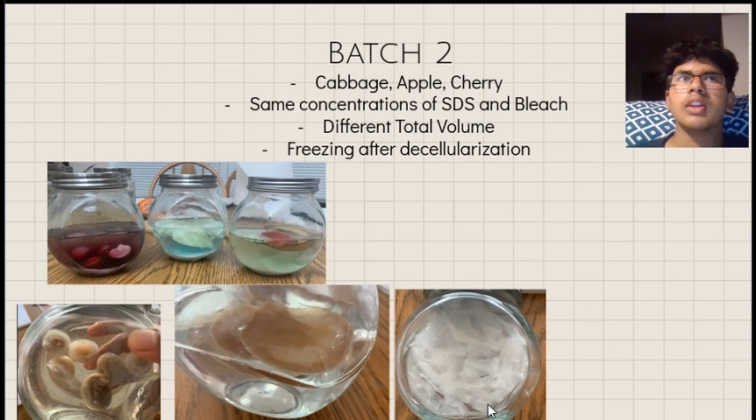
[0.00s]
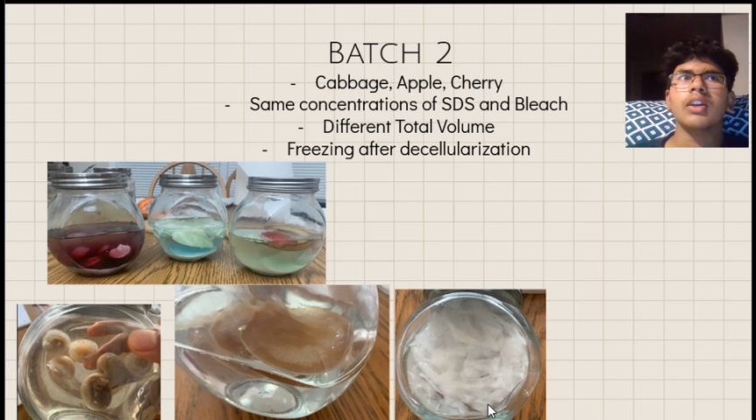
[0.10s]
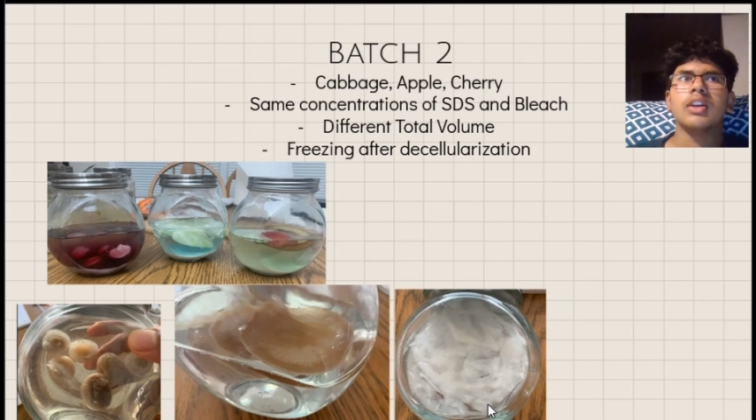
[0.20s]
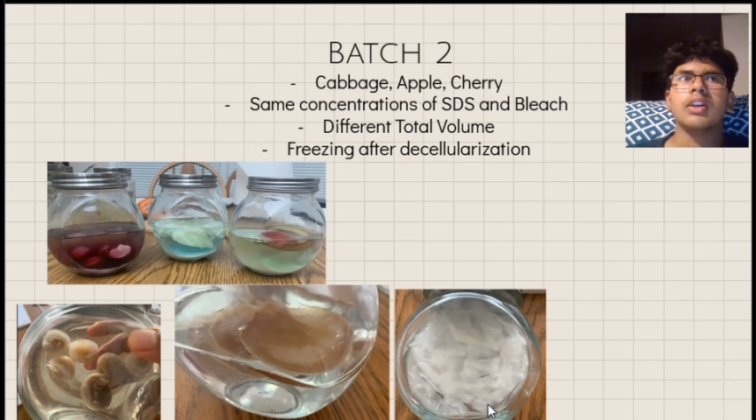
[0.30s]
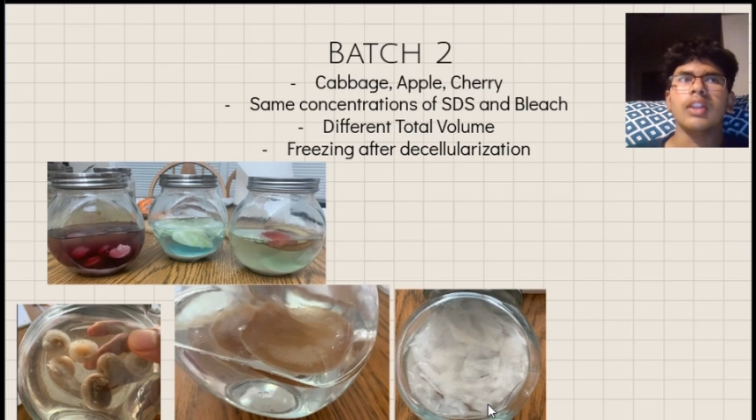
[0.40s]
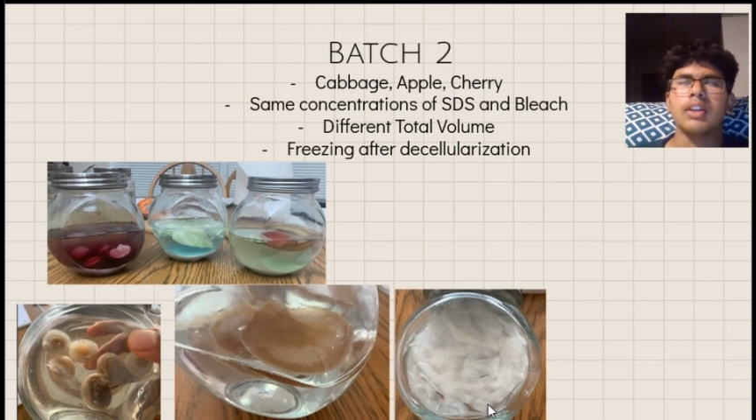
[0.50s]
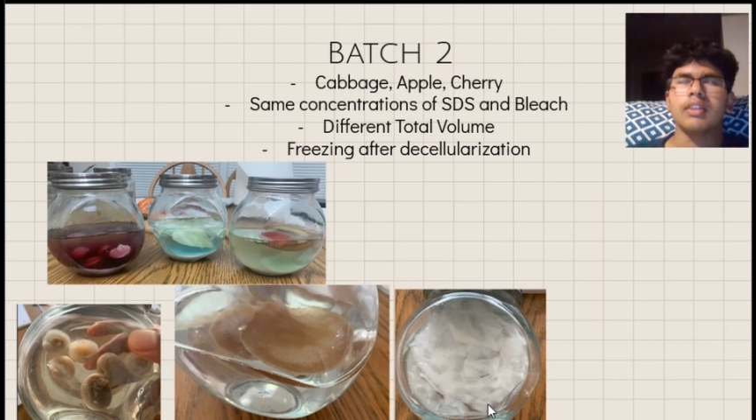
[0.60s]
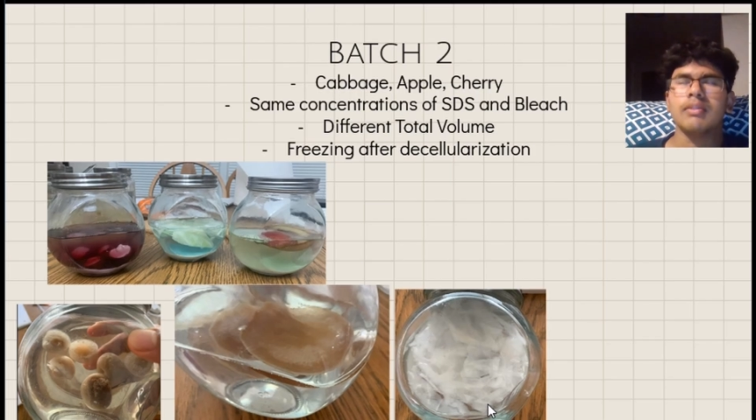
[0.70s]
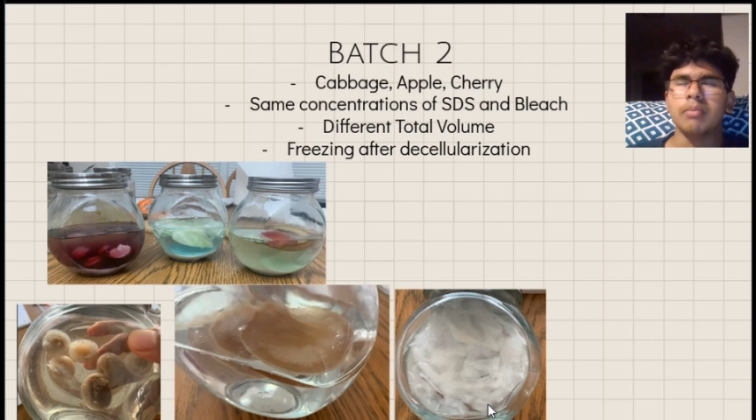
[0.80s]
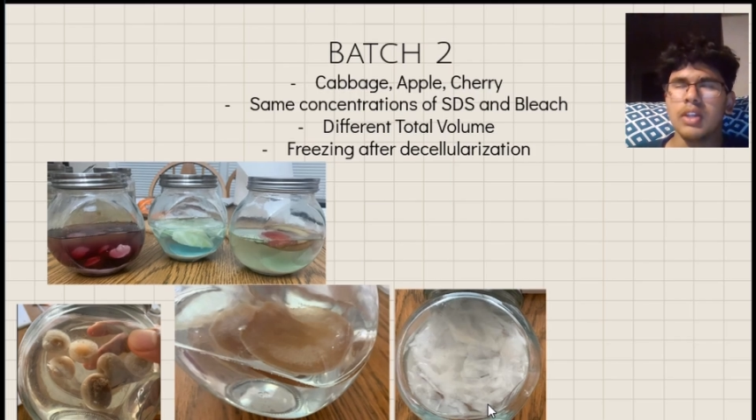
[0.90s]
like
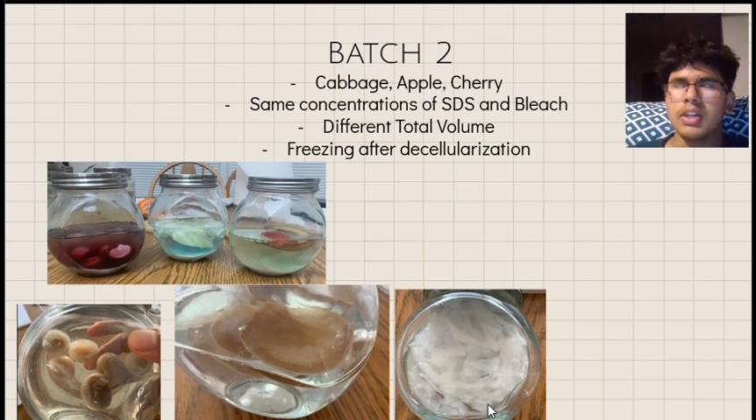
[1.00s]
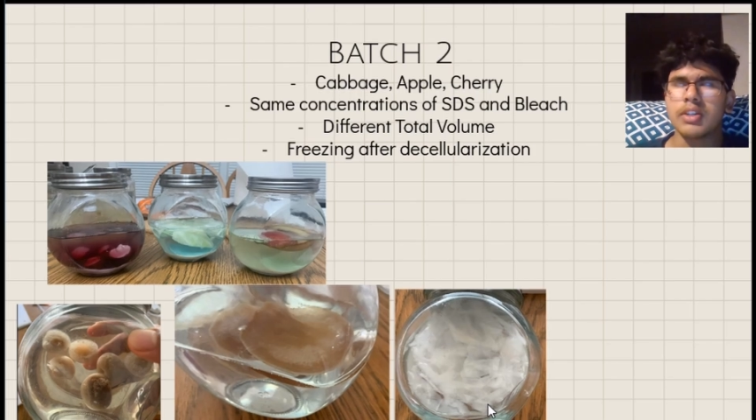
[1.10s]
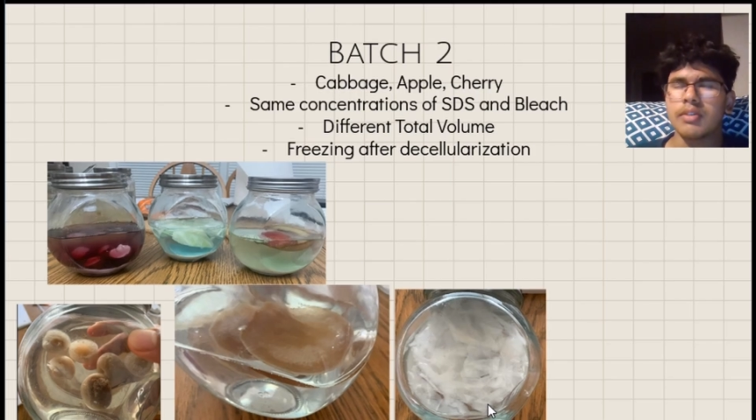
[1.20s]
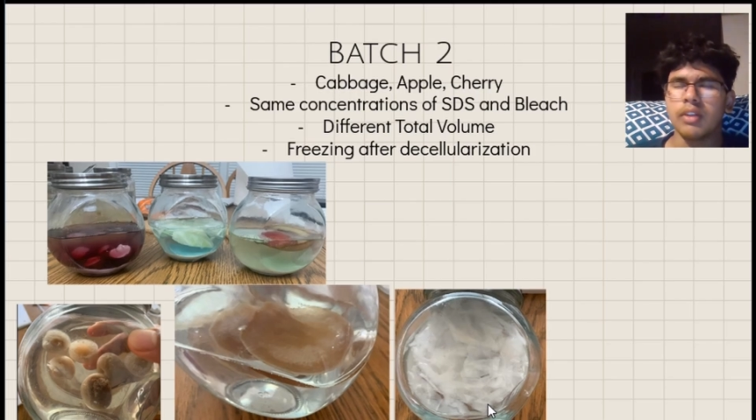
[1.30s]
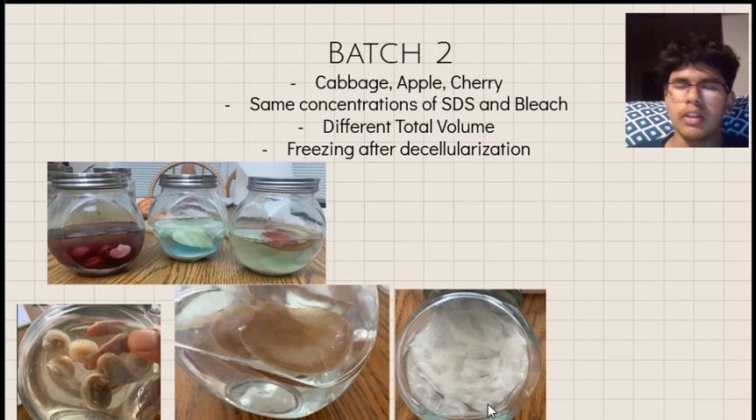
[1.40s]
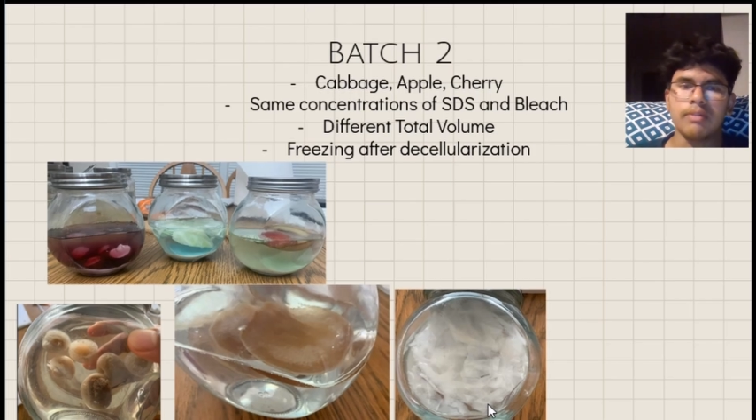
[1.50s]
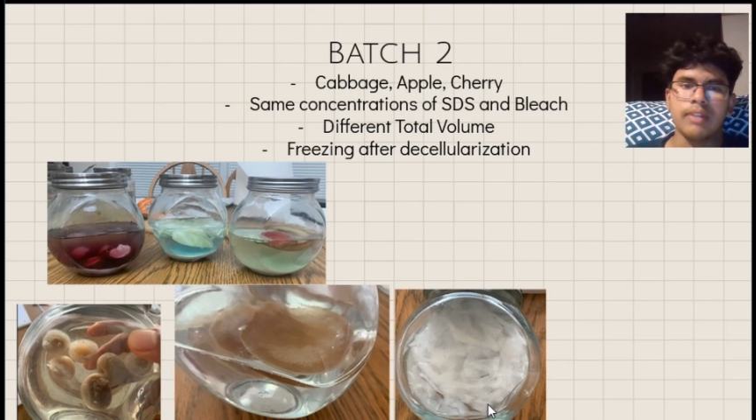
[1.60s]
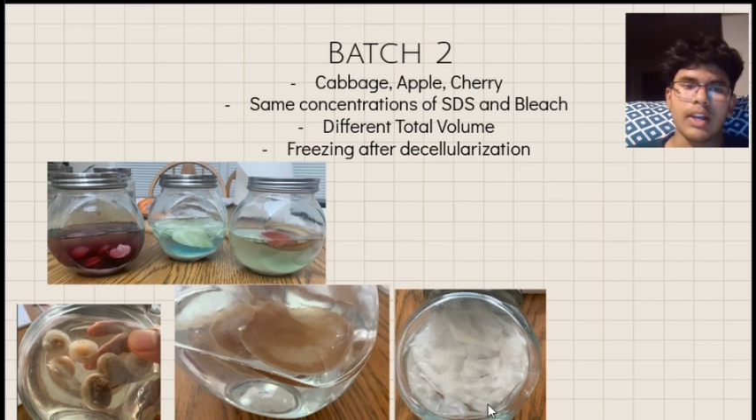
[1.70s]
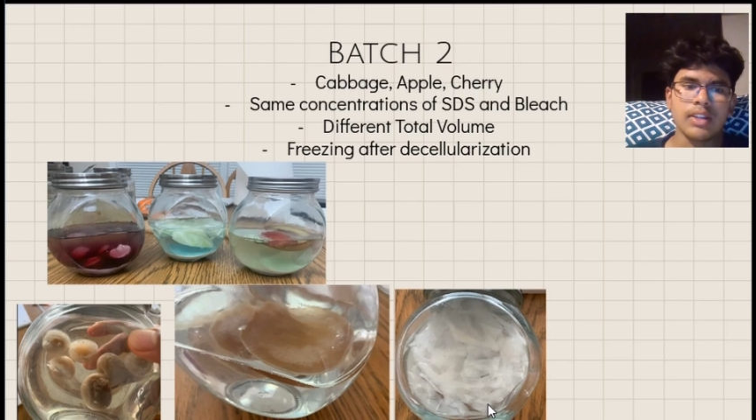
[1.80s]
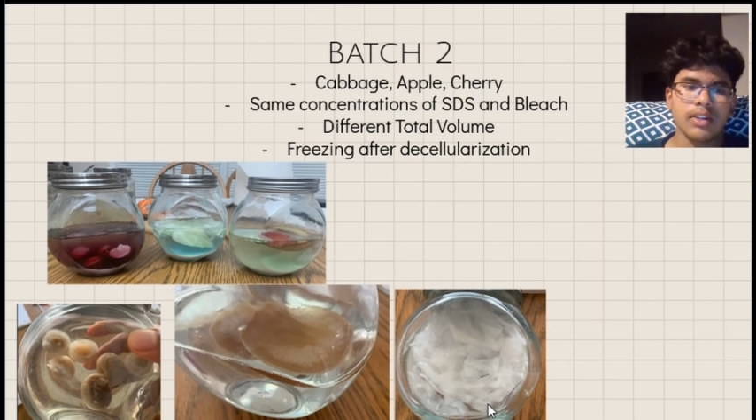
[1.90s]
bleached really fast.